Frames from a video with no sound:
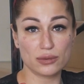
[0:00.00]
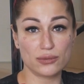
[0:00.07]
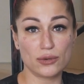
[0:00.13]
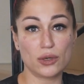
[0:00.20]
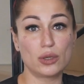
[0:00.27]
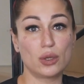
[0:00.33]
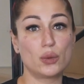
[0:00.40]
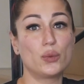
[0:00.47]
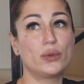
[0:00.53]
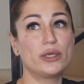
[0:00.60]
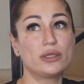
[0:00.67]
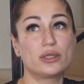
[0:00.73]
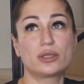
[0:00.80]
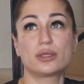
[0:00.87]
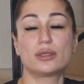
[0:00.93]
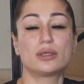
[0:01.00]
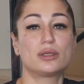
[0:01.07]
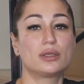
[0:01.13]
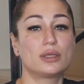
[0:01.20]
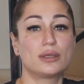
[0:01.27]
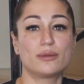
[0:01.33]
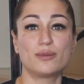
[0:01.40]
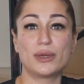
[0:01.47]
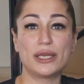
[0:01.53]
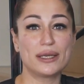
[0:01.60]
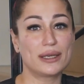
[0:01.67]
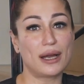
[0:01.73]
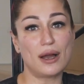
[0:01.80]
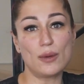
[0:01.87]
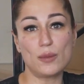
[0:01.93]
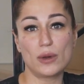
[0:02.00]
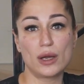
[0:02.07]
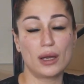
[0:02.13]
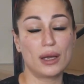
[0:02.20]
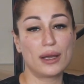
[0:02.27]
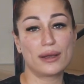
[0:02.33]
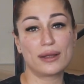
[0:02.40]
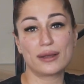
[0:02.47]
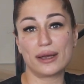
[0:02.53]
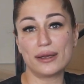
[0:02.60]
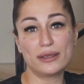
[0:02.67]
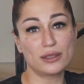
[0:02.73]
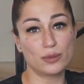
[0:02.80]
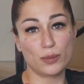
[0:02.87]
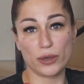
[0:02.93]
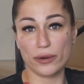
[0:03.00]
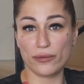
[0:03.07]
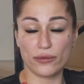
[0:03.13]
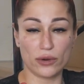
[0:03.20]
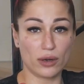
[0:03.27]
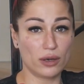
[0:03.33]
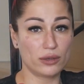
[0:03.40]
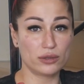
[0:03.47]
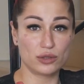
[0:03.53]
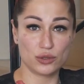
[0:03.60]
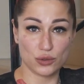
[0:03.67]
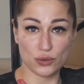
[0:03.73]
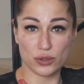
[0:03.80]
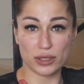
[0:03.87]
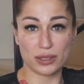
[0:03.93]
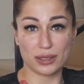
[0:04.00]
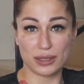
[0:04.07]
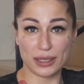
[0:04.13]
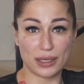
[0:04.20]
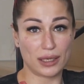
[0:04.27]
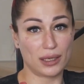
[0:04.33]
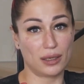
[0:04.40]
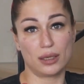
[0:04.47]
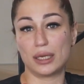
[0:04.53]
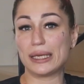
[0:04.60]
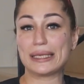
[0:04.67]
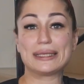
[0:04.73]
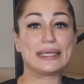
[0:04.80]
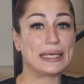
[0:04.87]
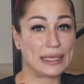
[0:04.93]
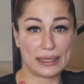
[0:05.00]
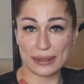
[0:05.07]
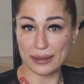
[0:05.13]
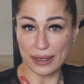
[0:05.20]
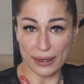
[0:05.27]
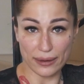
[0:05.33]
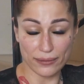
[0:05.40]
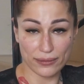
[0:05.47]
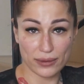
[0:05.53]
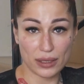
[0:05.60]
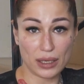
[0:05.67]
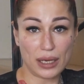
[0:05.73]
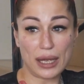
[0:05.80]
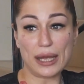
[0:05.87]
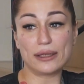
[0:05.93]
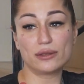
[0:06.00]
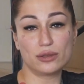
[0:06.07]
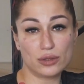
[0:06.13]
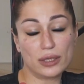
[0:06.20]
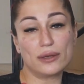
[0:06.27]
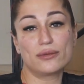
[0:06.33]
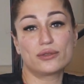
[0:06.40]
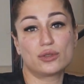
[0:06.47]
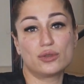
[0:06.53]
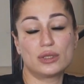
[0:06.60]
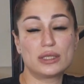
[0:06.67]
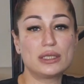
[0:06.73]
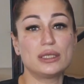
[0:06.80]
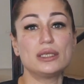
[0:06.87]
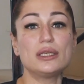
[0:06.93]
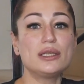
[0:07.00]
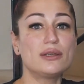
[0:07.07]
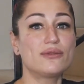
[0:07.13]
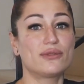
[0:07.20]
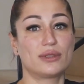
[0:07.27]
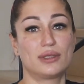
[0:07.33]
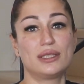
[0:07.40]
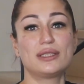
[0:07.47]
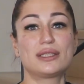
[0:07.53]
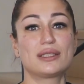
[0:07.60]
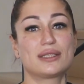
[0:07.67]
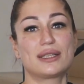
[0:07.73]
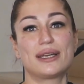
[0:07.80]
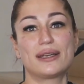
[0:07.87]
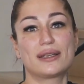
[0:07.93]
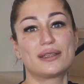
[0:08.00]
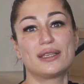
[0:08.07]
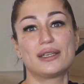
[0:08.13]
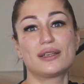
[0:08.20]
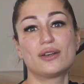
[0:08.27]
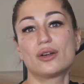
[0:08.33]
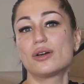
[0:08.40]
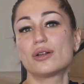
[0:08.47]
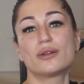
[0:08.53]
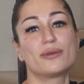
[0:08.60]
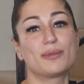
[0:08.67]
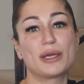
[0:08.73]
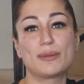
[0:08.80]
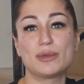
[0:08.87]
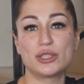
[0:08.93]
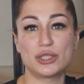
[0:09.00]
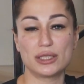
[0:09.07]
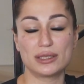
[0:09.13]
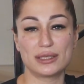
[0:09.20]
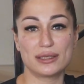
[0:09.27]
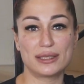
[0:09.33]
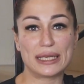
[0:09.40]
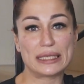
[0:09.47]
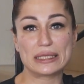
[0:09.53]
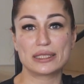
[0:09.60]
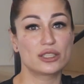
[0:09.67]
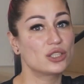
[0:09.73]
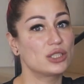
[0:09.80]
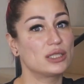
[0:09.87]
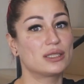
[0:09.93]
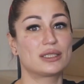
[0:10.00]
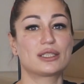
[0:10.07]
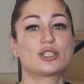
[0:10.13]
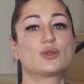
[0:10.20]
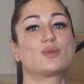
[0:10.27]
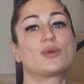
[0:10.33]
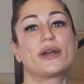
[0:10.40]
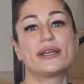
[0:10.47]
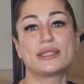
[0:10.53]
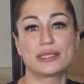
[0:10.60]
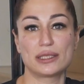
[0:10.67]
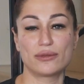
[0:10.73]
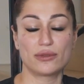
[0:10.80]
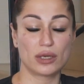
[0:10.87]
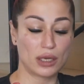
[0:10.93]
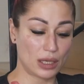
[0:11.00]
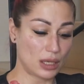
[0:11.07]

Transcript: of all which makeup client prefer during the daily life. And you have to see if this is like the girl, maybe she is a dancer, she is expressive.